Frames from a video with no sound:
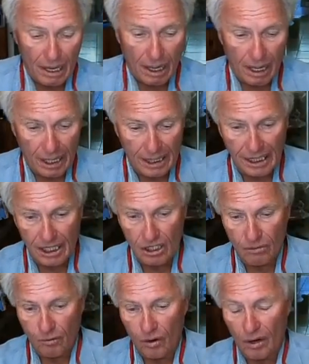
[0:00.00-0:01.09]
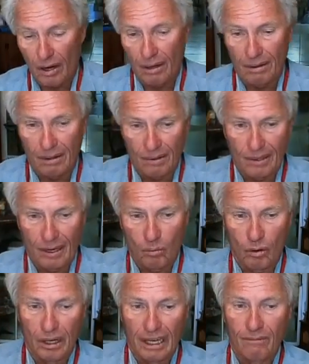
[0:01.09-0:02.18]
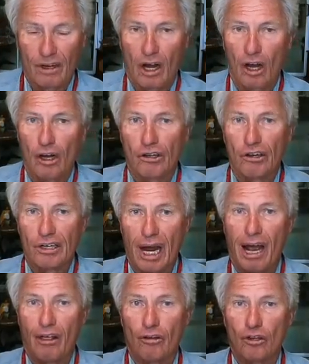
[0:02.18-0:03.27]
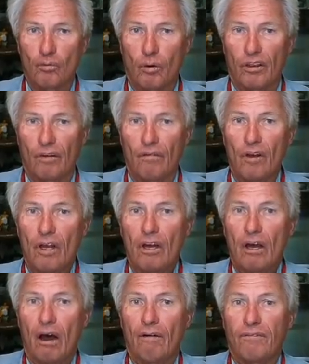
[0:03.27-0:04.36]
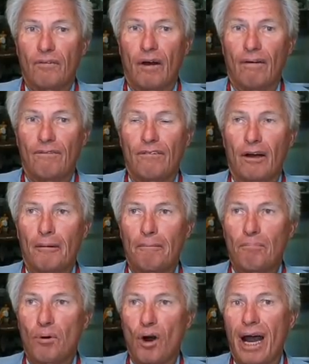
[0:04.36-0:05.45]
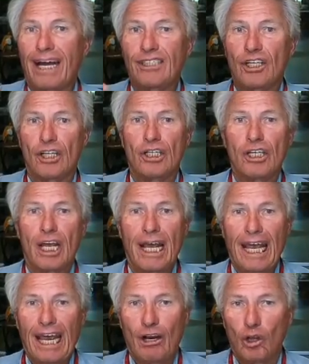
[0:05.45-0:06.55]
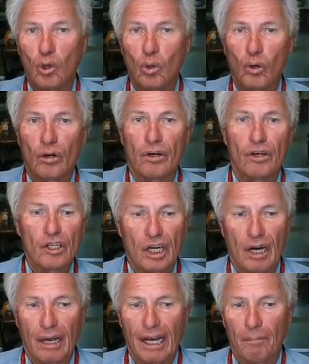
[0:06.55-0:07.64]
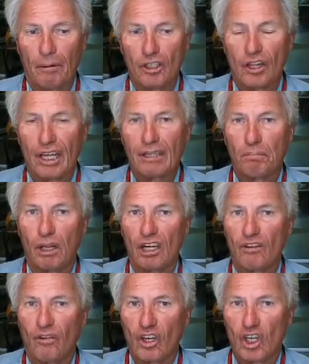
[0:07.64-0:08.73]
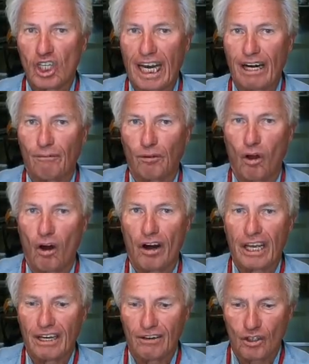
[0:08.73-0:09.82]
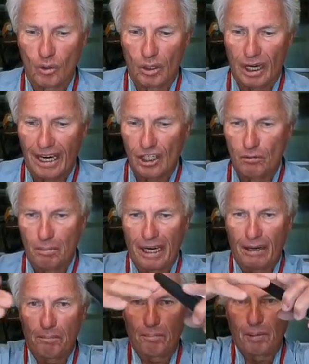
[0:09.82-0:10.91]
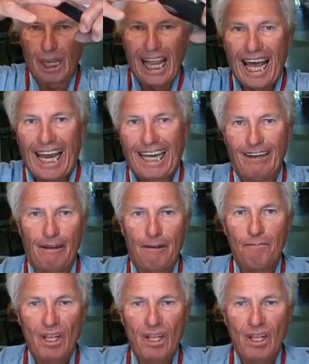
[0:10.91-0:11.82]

they were given $100 worth of prizes and lures and a bunch of things. Plus, for the state of Florida, gives you a nice big plaque.